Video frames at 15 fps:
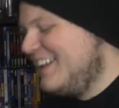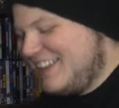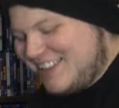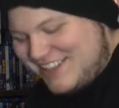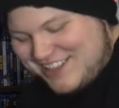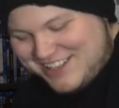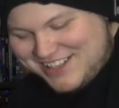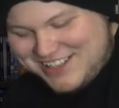
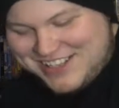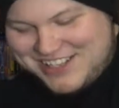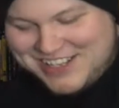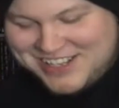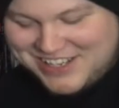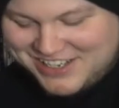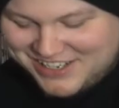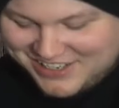
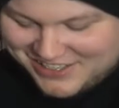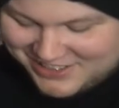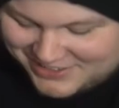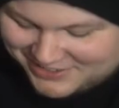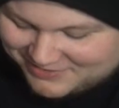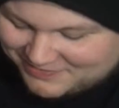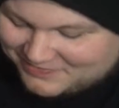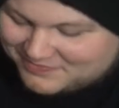
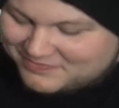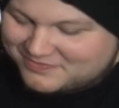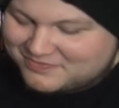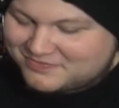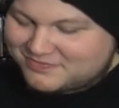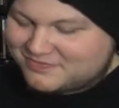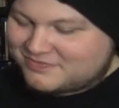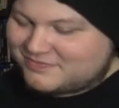
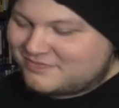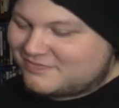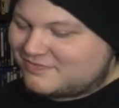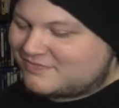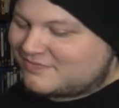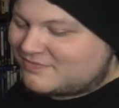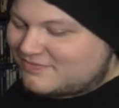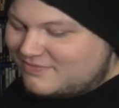
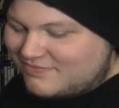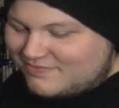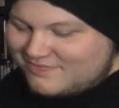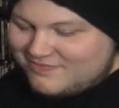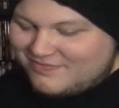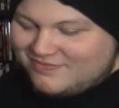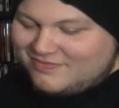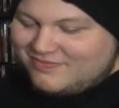
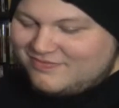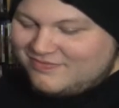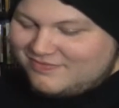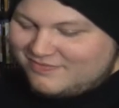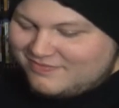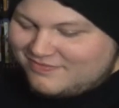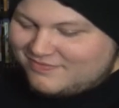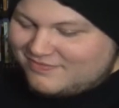
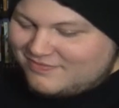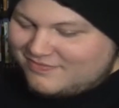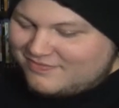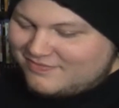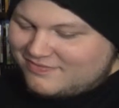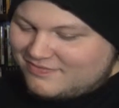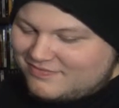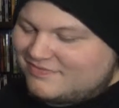
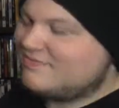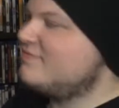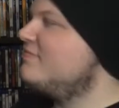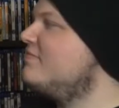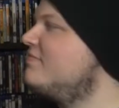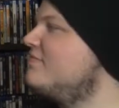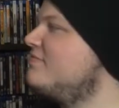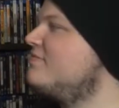
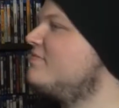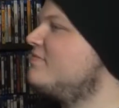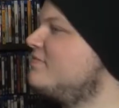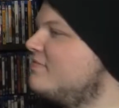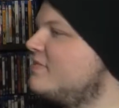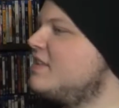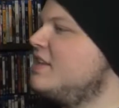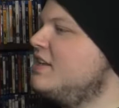
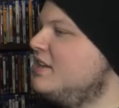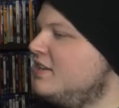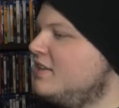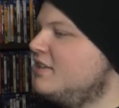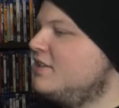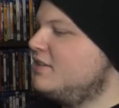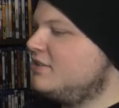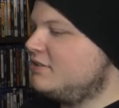
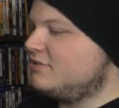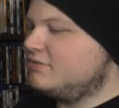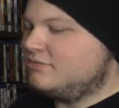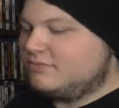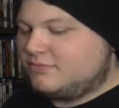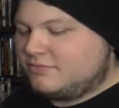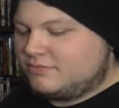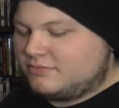
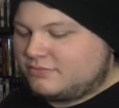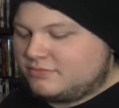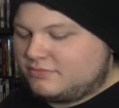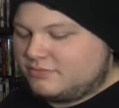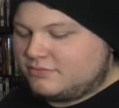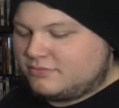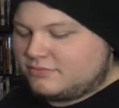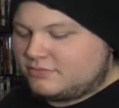
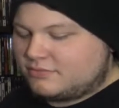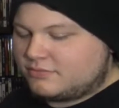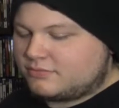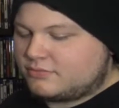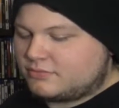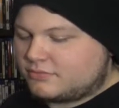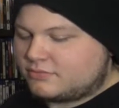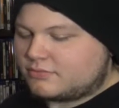
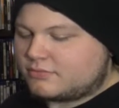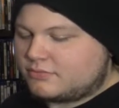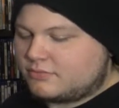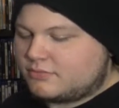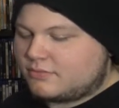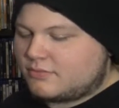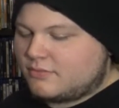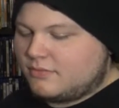
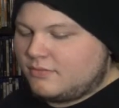(silent)